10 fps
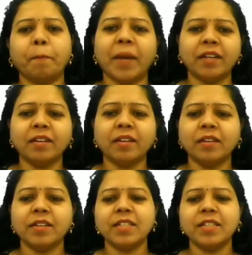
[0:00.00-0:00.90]

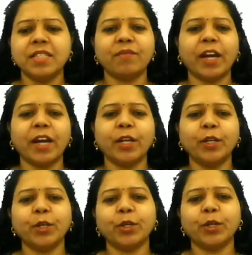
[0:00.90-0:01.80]
Matter is
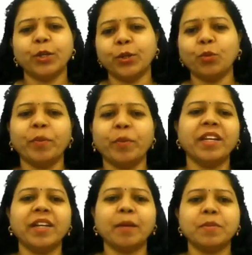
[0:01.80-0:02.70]
divided into
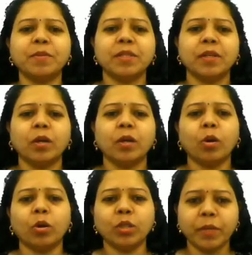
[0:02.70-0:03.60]
many types.
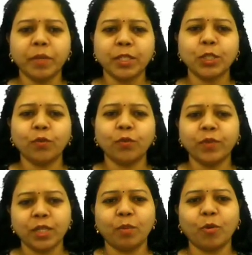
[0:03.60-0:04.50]
On the basis of
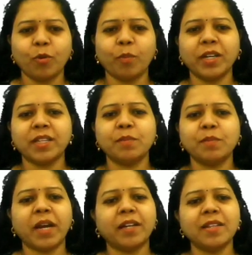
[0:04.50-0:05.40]
physical
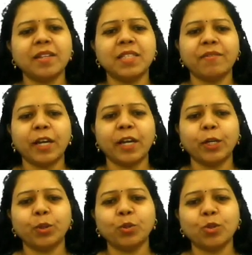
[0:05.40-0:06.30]
properties, matter is
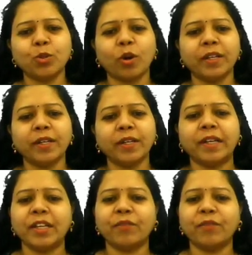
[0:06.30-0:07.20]
divided into solid,
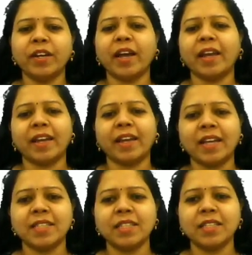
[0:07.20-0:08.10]
liquid and
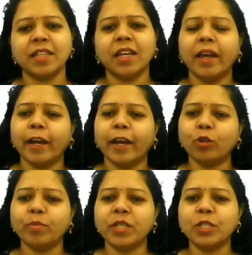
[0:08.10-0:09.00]
gases.
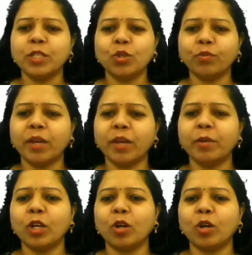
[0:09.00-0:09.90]
And on the basis of
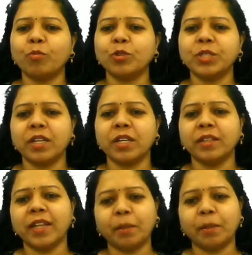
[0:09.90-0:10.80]
chemical
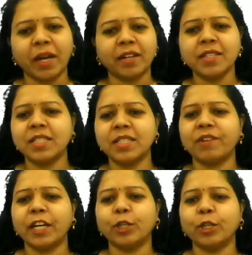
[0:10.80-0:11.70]
composition, that matter is
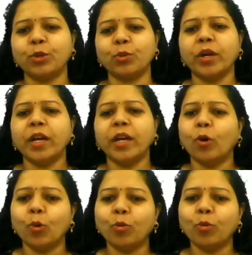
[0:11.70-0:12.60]
divided into
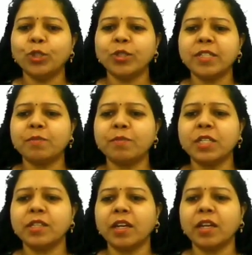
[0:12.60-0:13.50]
homogeneous
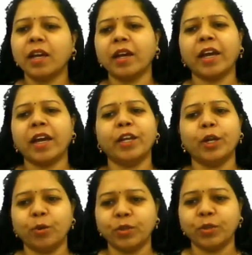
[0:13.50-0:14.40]
mixture and
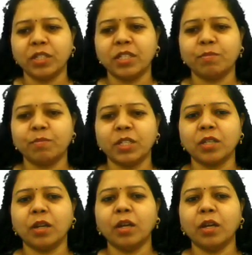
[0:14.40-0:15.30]
heterogeneous
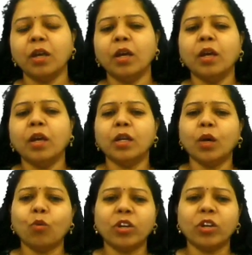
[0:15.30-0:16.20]
mixture.
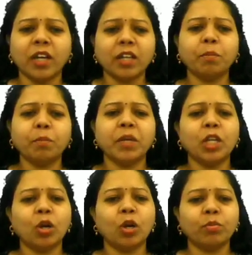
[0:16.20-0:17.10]
Now what are the
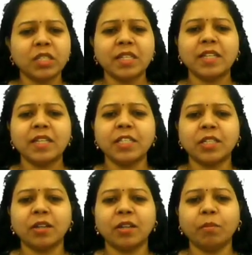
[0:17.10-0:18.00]
meaning of this
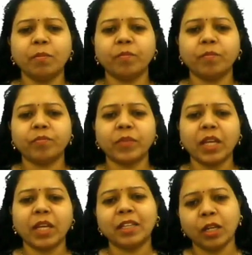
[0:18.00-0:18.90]
each term
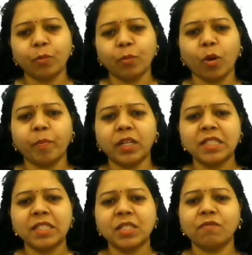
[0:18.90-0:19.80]
and their
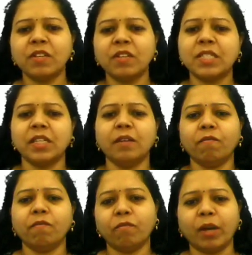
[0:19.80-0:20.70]
properties? We'll see
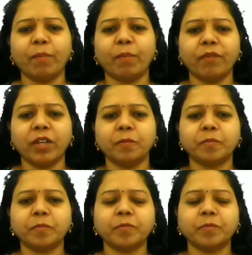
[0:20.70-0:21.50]
one by one.